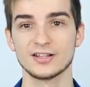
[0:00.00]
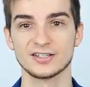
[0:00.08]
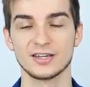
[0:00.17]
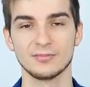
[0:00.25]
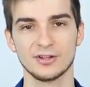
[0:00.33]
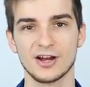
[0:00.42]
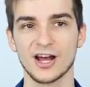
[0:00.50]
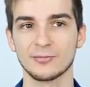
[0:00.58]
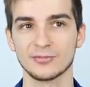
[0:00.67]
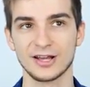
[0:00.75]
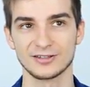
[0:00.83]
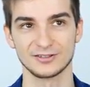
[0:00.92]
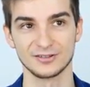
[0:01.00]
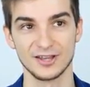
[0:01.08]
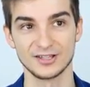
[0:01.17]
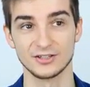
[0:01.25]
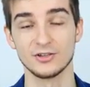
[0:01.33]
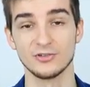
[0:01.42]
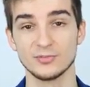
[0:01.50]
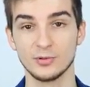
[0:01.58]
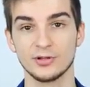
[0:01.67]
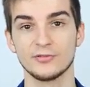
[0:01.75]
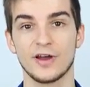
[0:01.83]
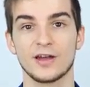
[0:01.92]
at the same time. That's unless you use
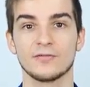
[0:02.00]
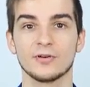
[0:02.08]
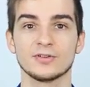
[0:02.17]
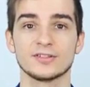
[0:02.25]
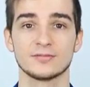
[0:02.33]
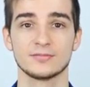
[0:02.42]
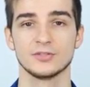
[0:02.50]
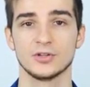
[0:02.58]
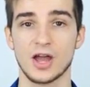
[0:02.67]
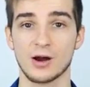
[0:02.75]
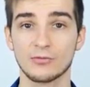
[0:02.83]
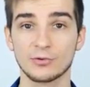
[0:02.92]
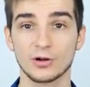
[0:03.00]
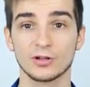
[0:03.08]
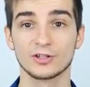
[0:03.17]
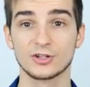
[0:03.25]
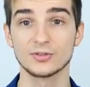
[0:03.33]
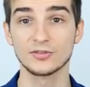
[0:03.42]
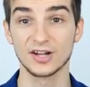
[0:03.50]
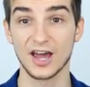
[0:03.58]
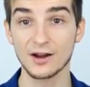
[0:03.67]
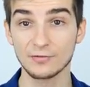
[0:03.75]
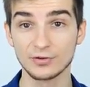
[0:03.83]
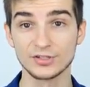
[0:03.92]
Bluetooth headphones. So yeah, overall, in terms of the
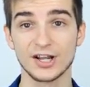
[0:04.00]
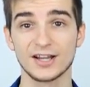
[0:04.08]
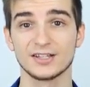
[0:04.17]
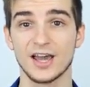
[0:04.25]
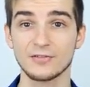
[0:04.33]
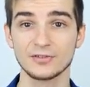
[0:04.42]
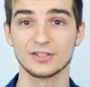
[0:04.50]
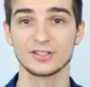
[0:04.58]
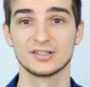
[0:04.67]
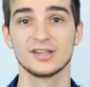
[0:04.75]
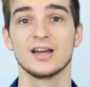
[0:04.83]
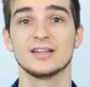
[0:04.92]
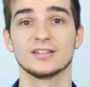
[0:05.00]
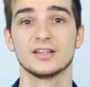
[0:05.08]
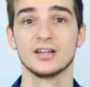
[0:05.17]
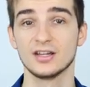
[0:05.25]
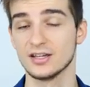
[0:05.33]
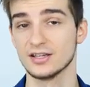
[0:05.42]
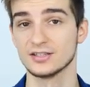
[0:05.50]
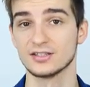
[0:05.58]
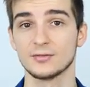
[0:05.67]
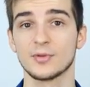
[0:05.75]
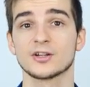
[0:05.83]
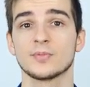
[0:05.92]
headphone jack, the iPhone 6s
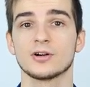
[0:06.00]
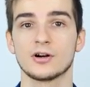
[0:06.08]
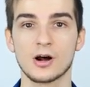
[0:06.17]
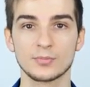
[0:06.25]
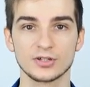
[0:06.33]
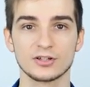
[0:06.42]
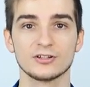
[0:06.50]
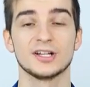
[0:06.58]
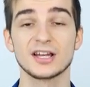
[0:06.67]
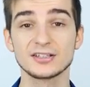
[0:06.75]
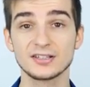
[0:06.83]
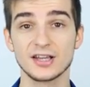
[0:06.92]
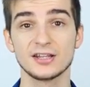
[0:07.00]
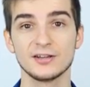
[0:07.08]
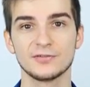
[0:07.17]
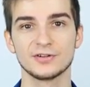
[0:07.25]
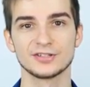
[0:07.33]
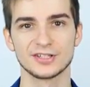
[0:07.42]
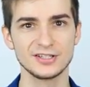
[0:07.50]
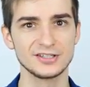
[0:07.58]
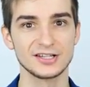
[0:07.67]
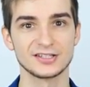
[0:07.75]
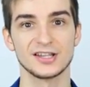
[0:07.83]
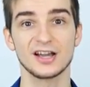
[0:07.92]
is a much better option. The next design difference is
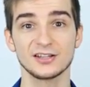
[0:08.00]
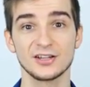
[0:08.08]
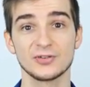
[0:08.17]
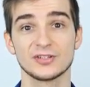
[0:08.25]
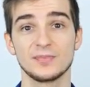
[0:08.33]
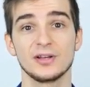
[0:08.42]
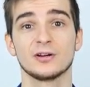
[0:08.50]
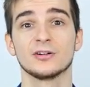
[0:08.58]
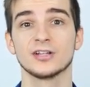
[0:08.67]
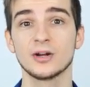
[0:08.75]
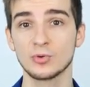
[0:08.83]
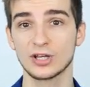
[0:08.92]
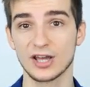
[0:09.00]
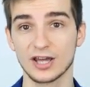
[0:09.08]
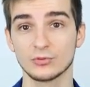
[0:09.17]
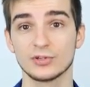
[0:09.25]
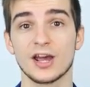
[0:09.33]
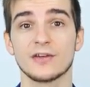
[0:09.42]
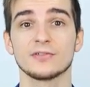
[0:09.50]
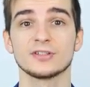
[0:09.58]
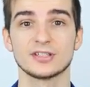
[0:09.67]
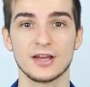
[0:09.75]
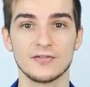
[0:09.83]
that secondary speaker that we get with the iPhone